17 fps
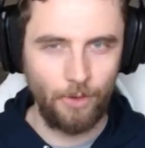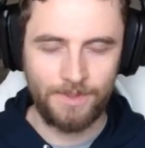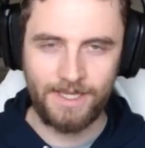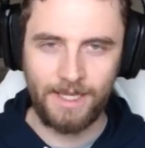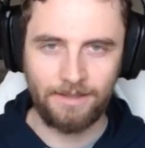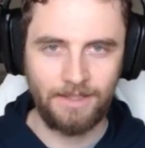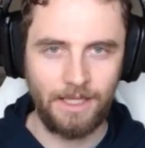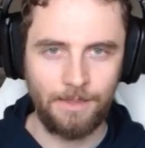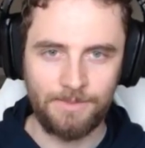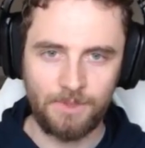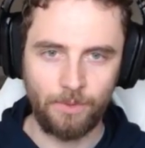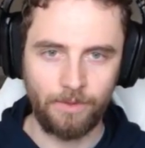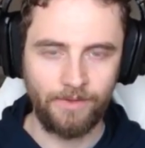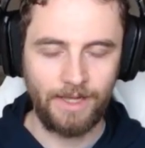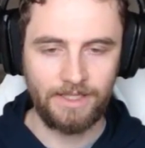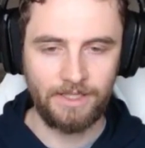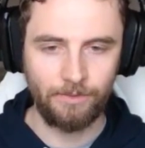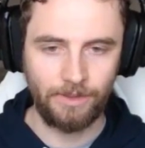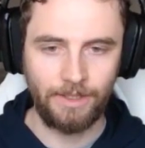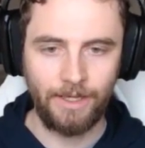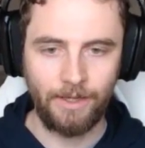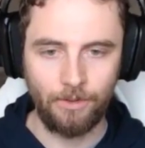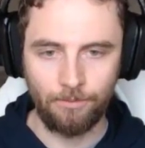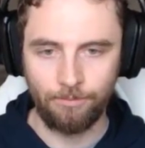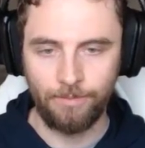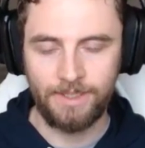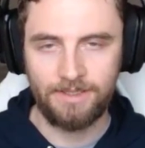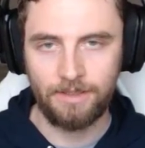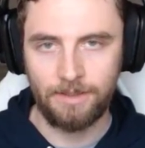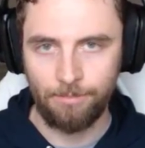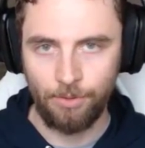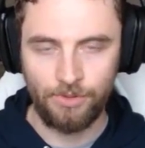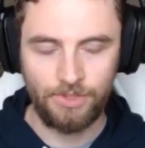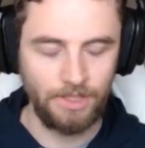had games where I've had to rely on
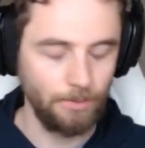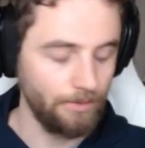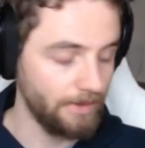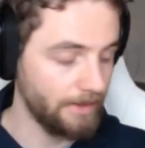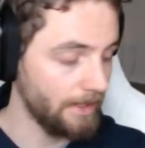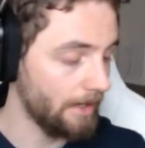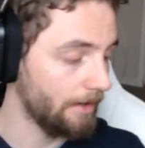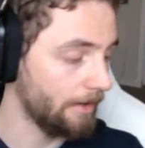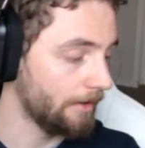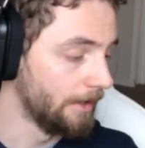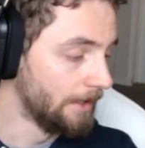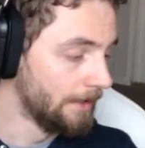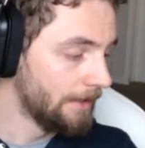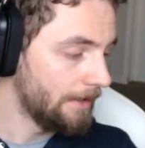basically pushing the carrier.